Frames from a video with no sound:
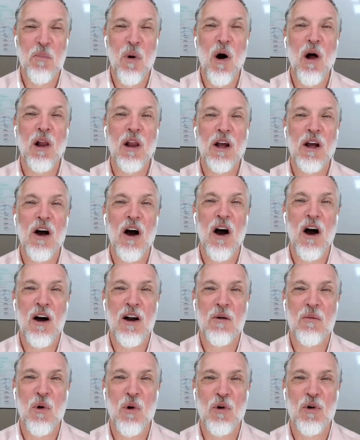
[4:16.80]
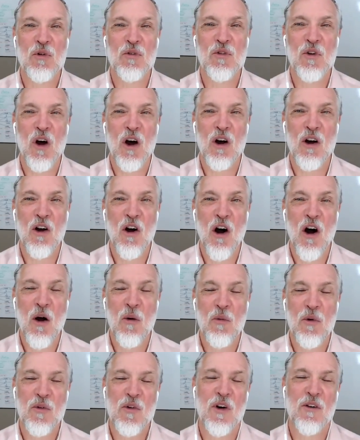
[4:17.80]
pawlikautomotive.com.
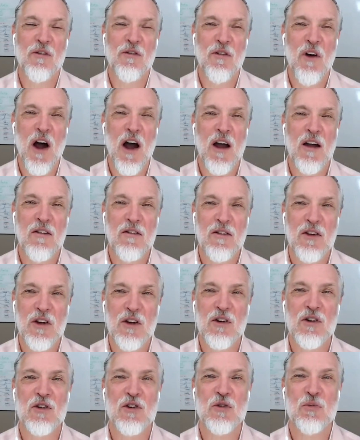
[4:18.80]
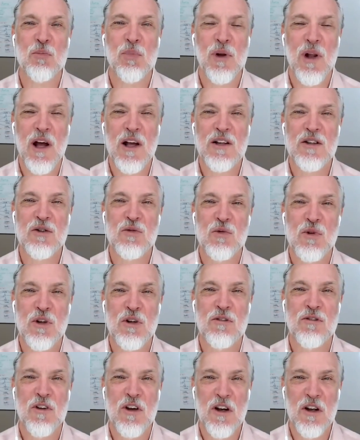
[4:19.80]
We've got 5 years plus worth of
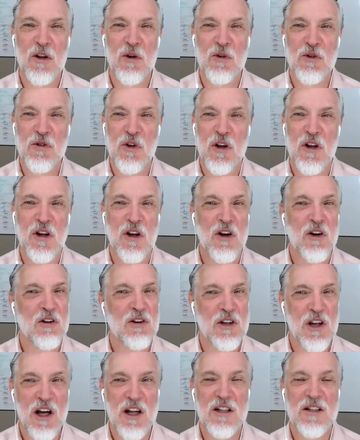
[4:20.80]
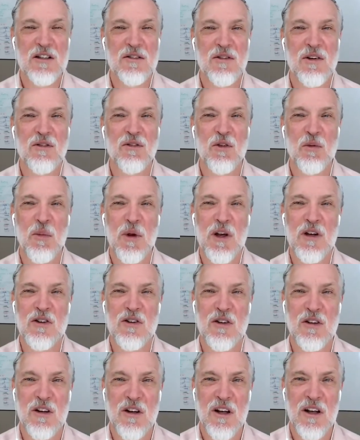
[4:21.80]
videos on there, tons of
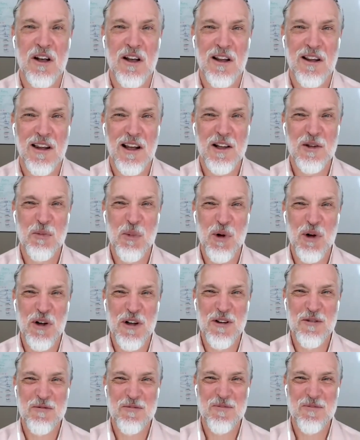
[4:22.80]
information. Thanks, Bernie.